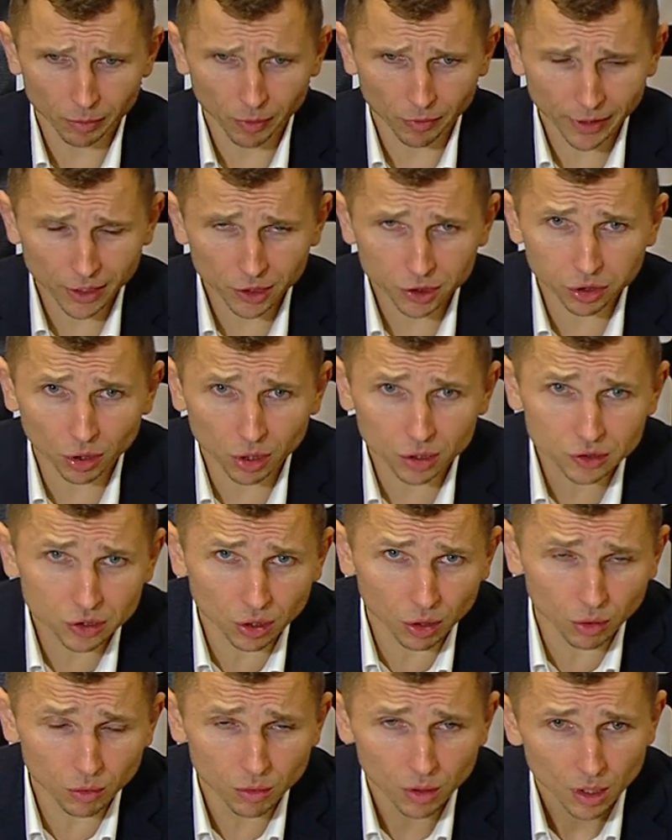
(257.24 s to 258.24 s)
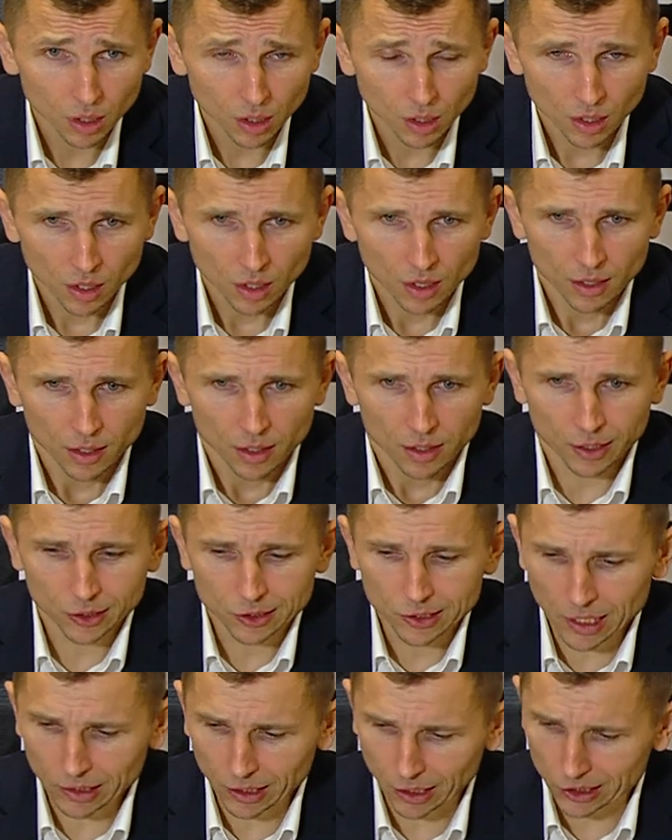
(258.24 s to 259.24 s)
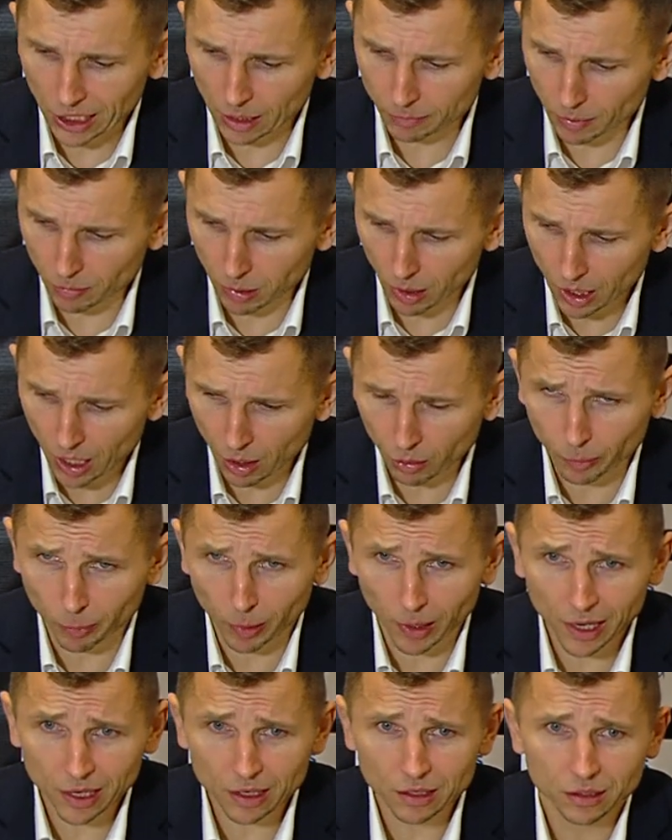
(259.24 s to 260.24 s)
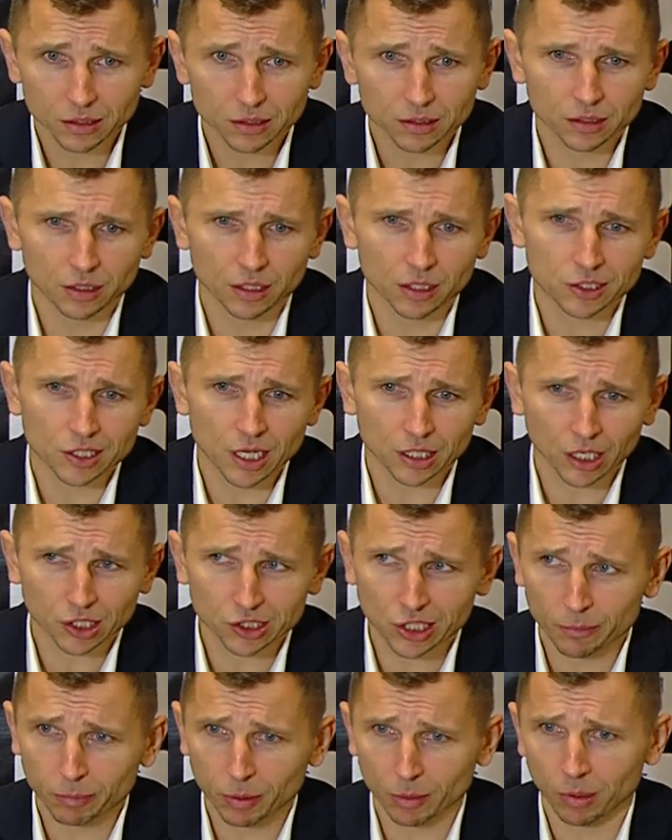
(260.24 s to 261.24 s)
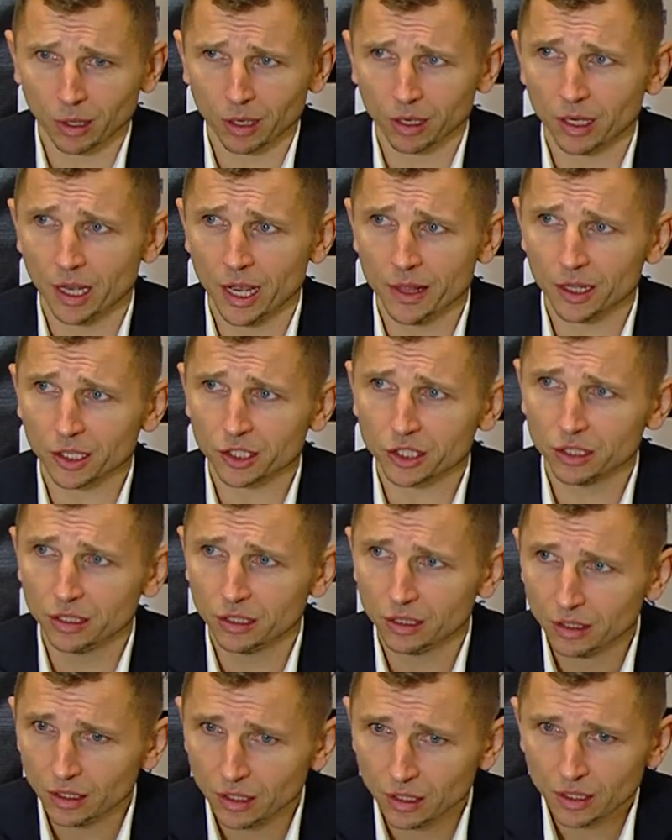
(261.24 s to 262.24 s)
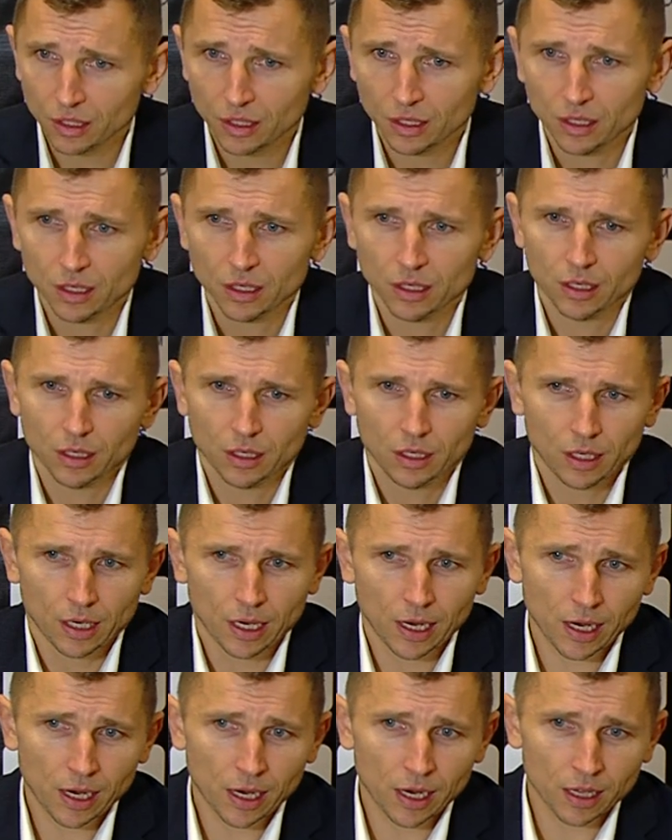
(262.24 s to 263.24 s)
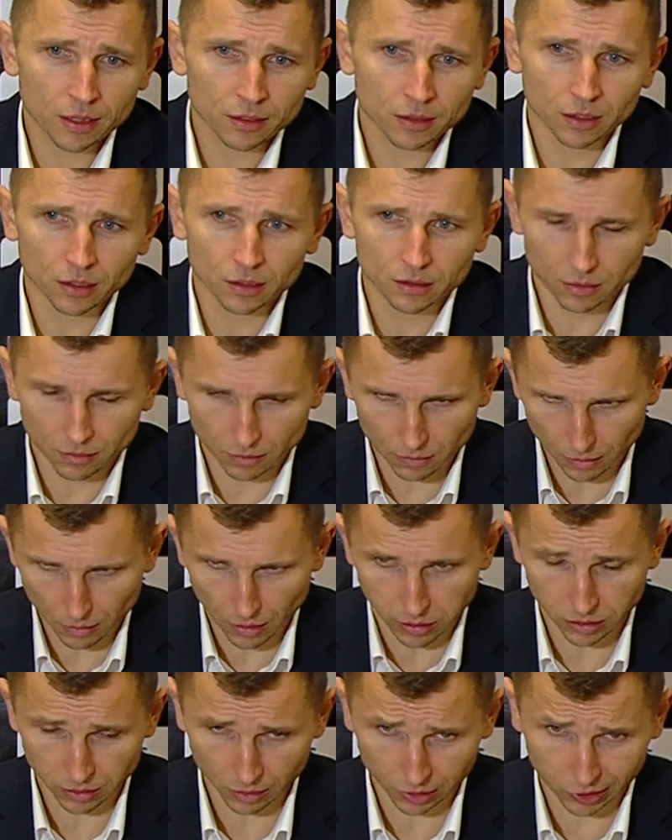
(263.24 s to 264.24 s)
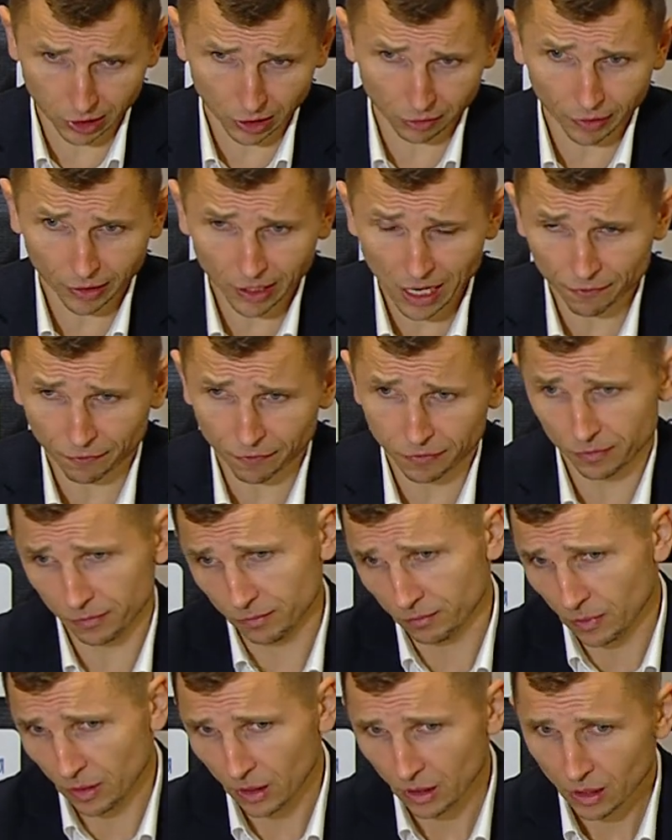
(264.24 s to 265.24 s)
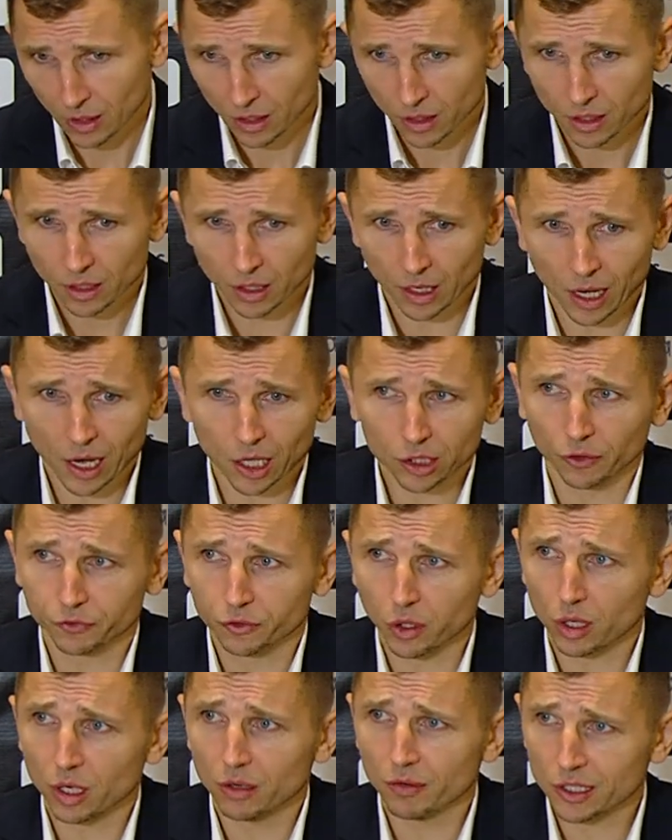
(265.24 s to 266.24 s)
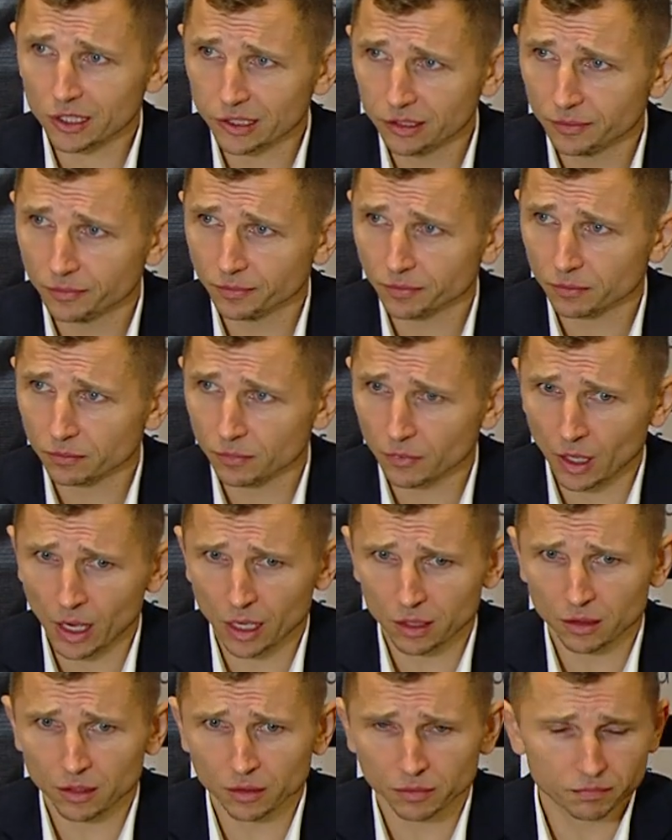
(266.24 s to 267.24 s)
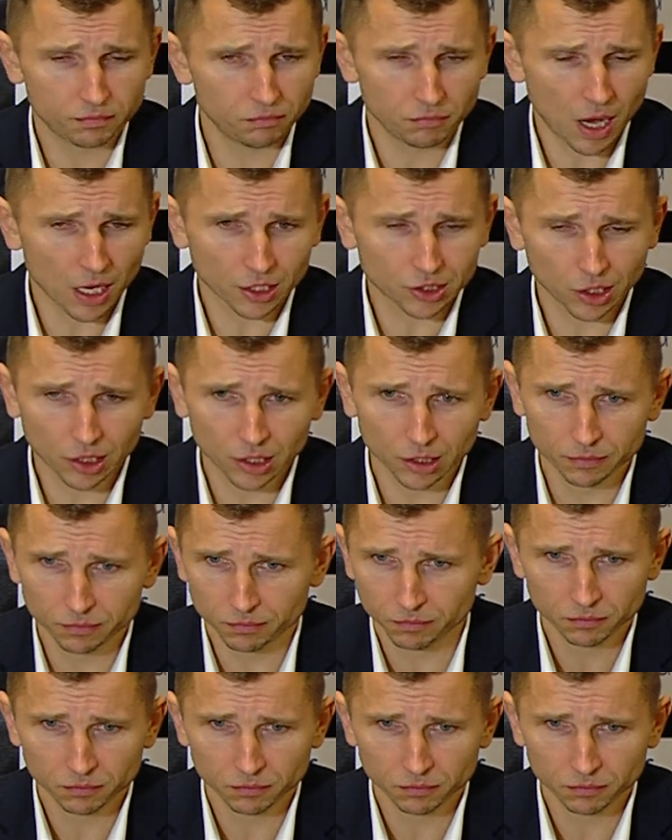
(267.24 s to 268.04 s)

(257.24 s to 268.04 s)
be very short, so it's not acceptable how we play, it's not acceptable energy, and still we have a lot of turnovers, and actually